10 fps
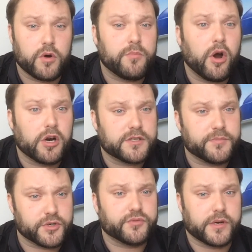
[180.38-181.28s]
or parts
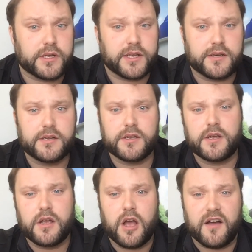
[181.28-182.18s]
per trillion,
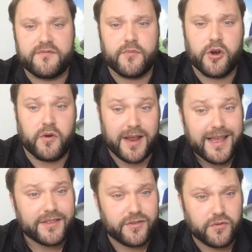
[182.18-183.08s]
of mercury
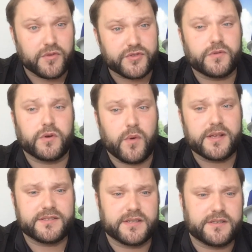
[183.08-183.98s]
into the sewer
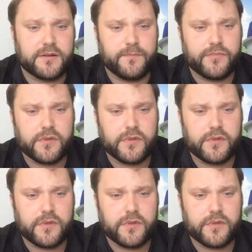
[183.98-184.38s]
waste system.